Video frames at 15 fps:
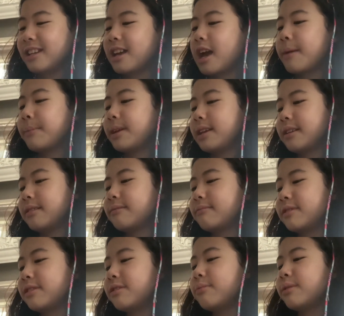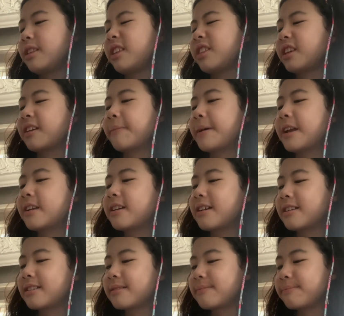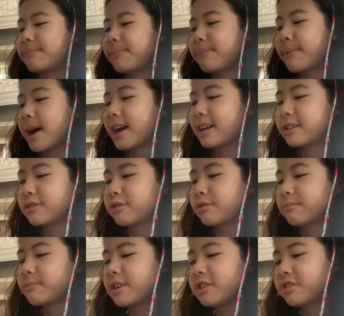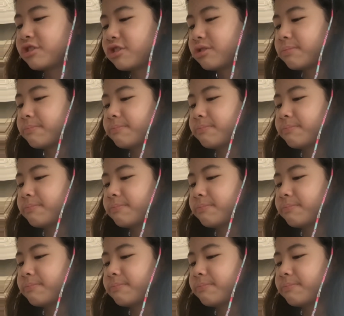I mean, once you really think about it, I didn't buy too much,